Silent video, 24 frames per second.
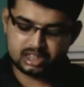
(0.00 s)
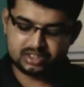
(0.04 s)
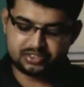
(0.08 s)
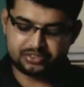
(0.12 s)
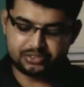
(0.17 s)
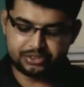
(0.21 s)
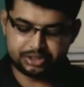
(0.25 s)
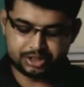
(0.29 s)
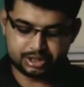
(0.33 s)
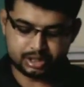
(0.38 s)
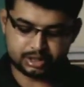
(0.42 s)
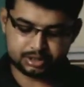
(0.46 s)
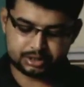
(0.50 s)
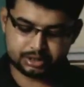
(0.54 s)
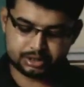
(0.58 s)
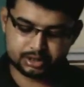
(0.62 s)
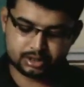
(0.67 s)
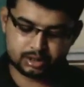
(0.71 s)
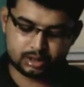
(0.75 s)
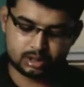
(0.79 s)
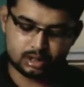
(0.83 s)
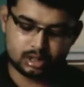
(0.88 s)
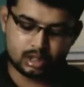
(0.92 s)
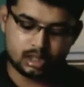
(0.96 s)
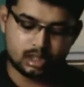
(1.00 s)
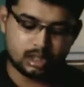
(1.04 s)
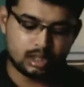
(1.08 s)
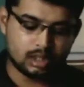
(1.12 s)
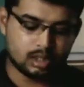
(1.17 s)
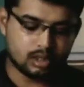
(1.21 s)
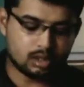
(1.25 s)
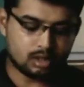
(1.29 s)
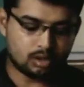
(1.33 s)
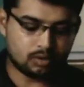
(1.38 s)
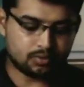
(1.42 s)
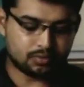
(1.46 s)
features
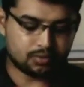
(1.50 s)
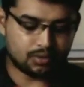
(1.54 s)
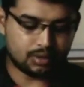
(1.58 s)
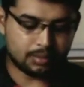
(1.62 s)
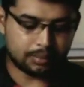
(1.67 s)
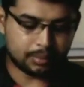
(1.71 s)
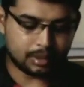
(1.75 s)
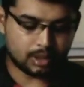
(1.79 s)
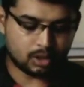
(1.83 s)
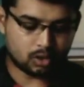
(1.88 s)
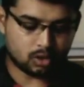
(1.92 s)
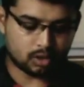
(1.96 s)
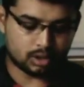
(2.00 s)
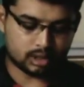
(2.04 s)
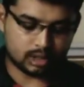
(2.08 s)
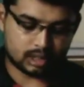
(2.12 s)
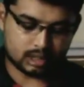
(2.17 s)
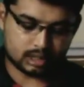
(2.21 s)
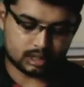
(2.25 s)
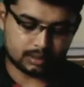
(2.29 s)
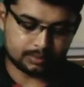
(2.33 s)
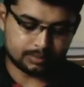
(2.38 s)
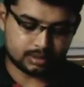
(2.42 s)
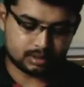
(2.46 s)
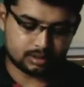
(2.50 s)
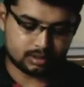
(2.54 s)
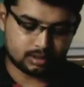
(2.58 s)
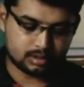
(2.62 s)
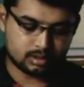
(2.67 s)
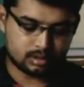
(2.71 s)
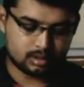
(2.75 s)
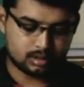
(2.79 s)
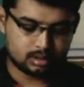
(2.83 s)
of living organisms.